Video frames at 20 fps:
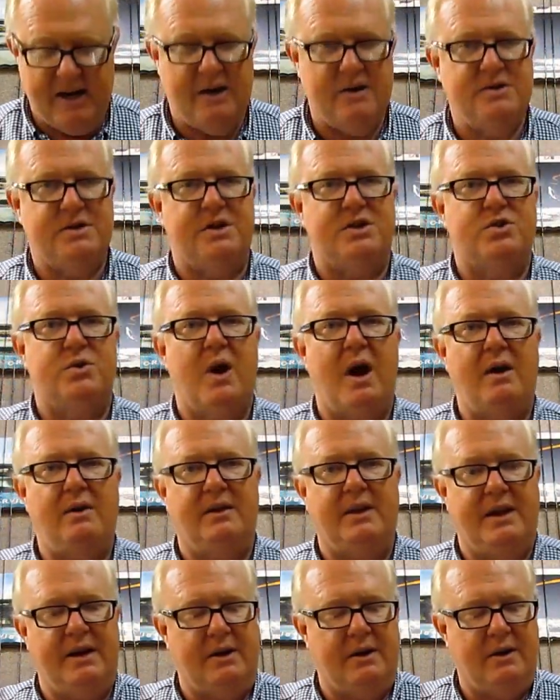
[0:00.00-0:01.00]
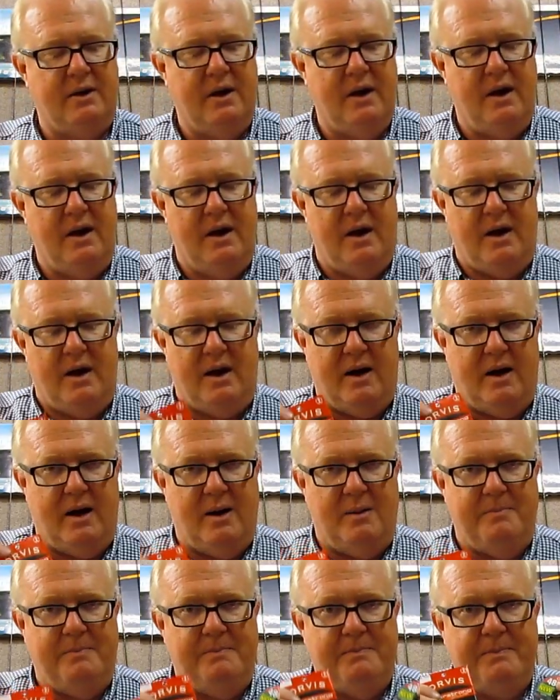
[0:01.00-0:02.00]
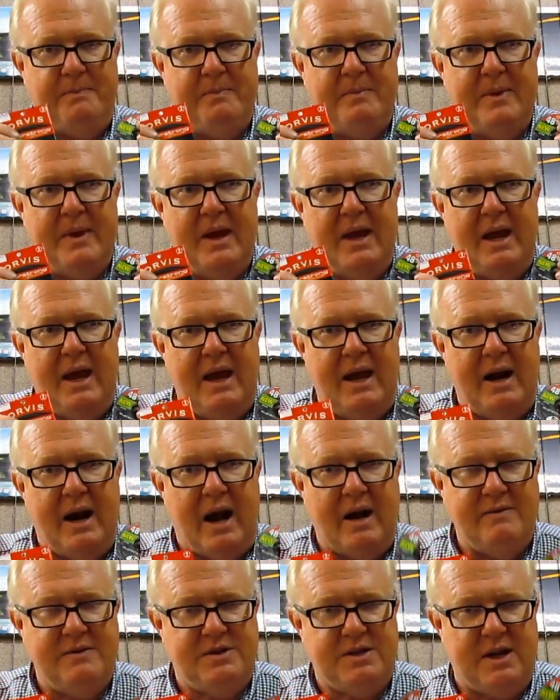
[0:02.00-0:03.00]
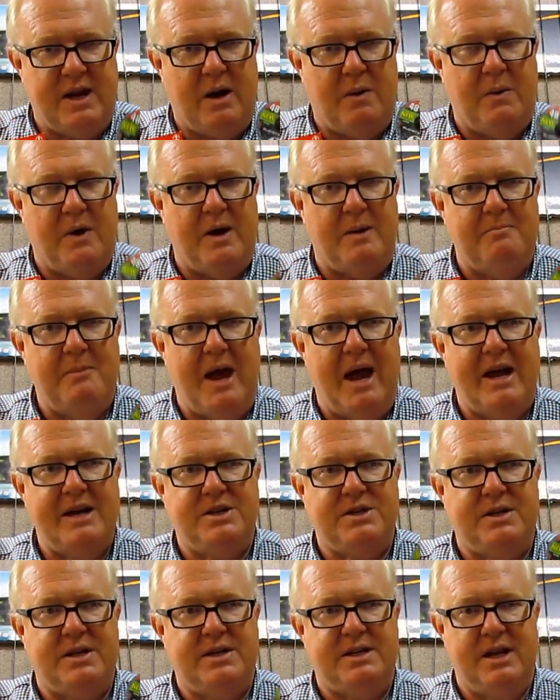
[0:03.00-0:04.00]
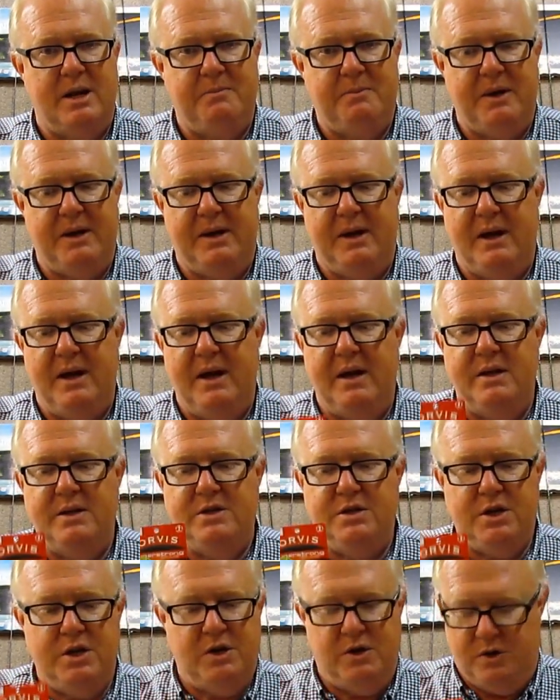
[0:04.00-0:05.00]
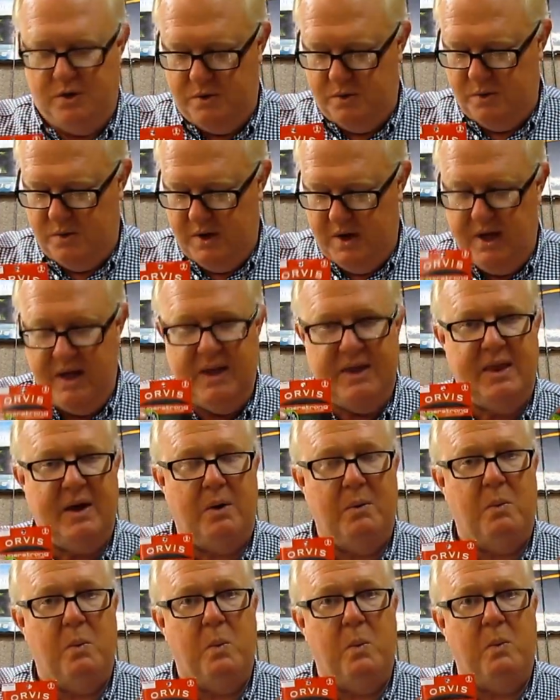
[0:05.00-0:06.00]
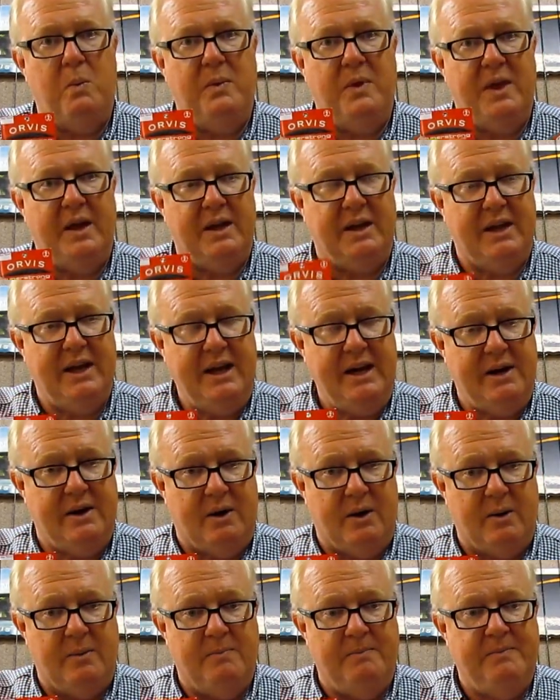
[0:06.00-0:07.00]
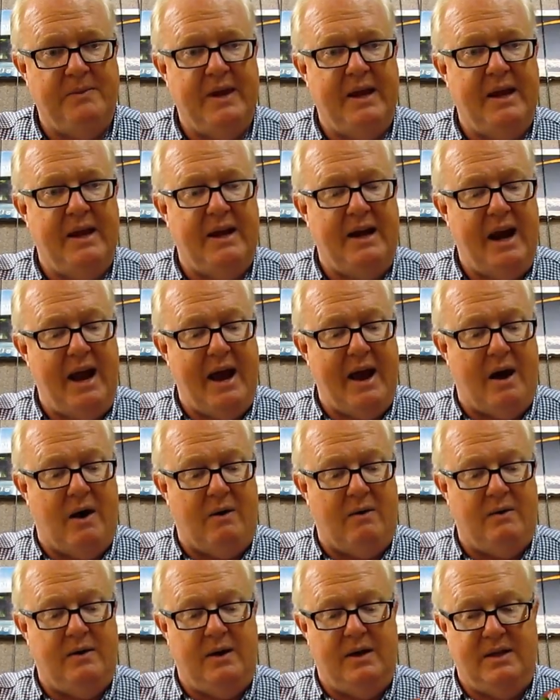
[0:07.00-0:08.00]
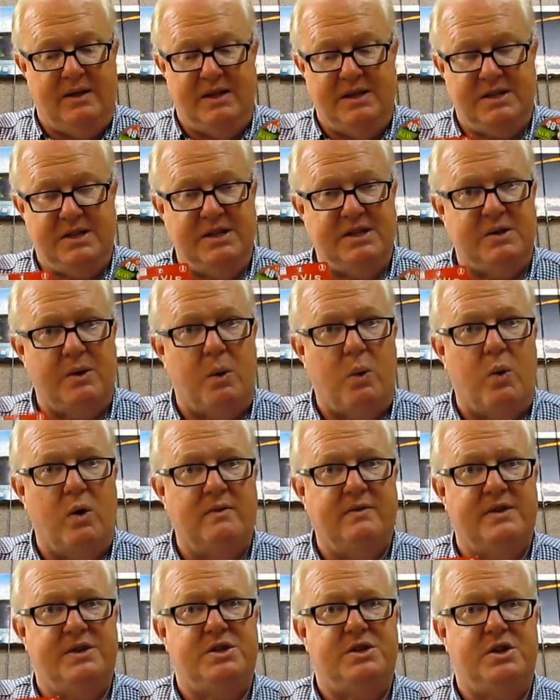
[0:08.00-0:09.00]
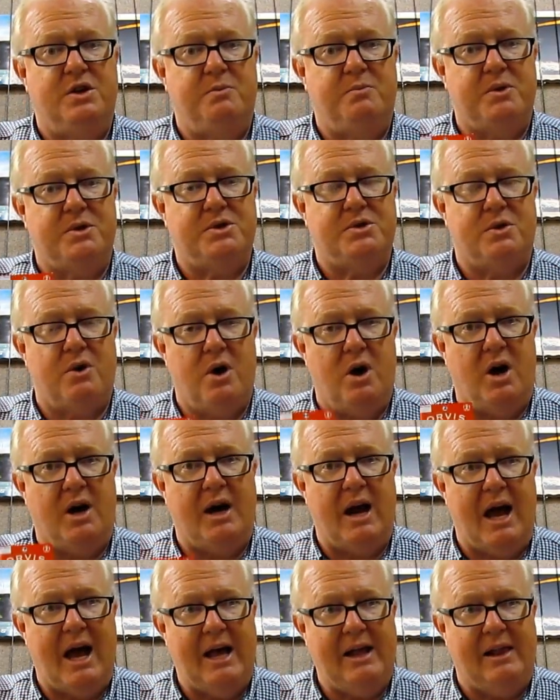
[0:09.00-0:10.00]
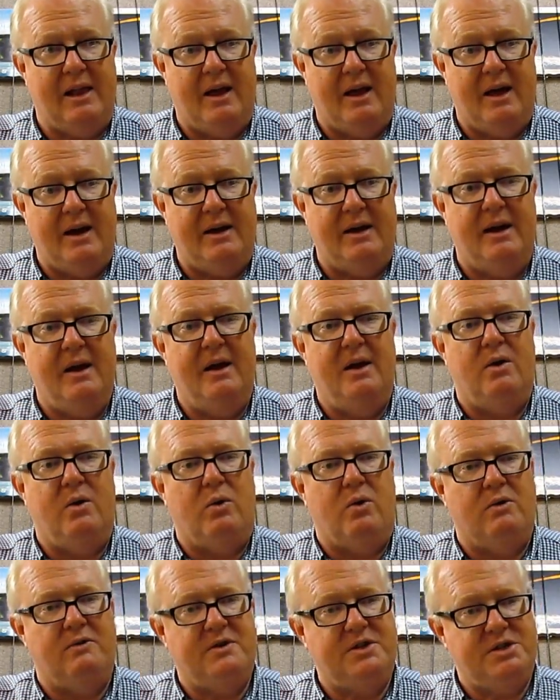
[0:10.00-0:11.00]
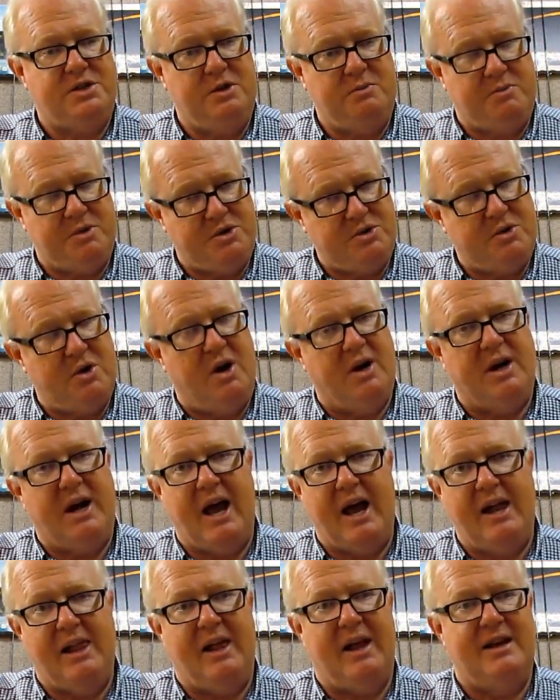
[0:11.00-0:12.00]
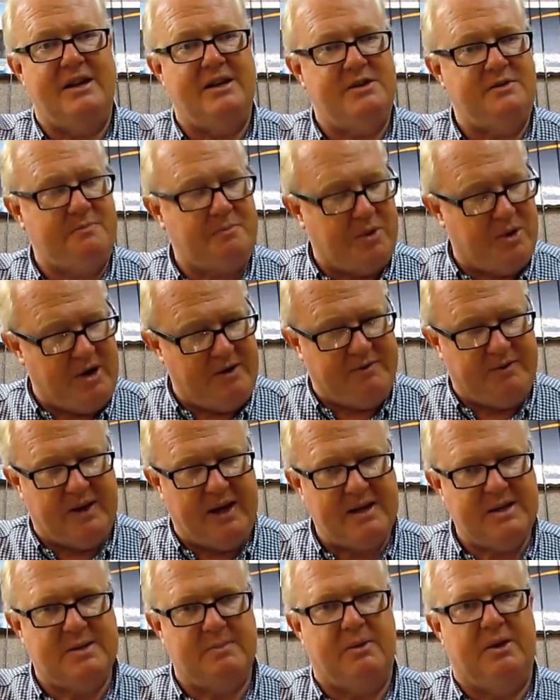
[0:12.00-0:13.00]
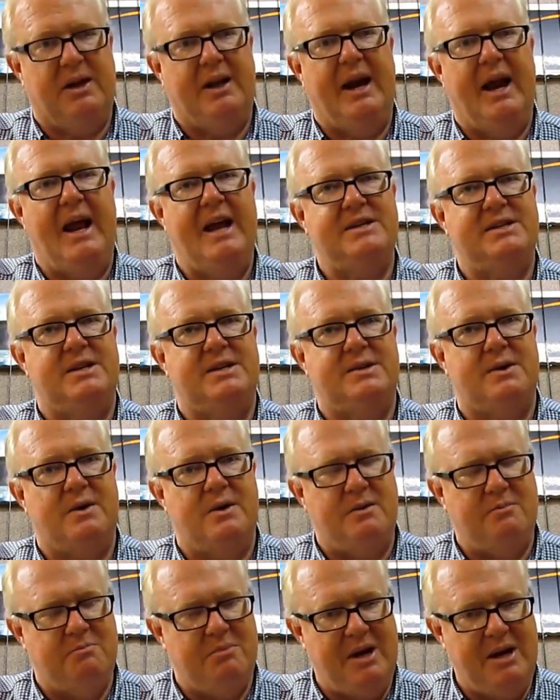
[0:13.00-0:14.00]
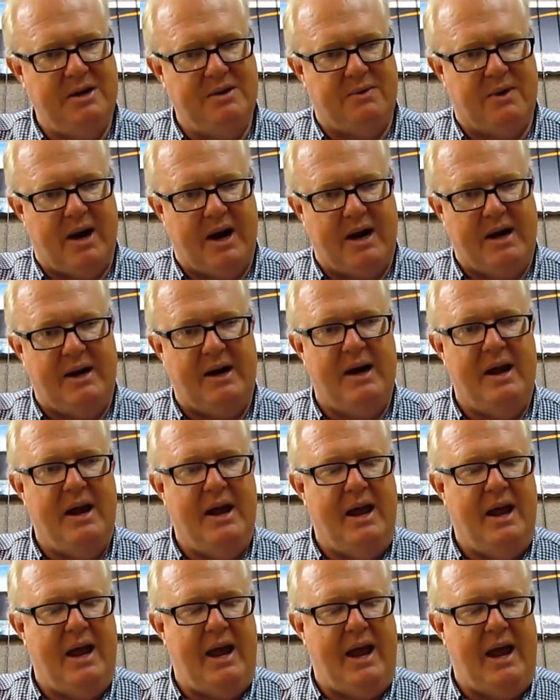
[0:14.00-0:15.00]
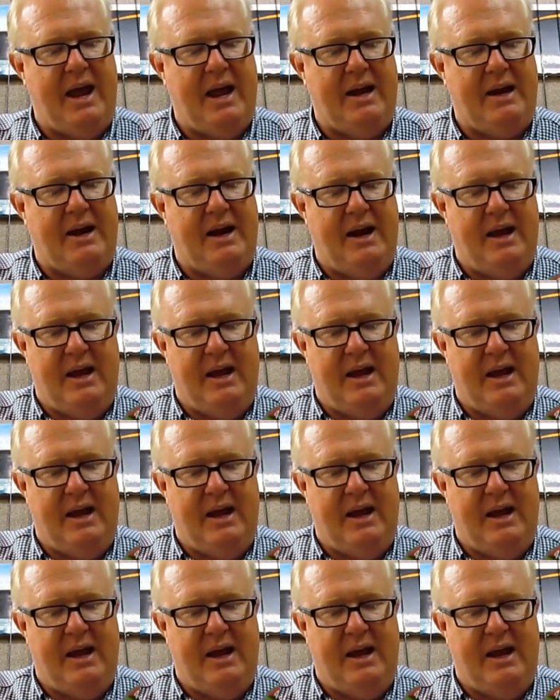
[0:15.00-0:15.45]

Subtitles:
here's a trout leader, and obviously I want to match the tippet to the leader. Now, this is Orvis Super Strong Nylon. Orvis Super Strong Nylon is pretty flexible and it has a certain bend rate. And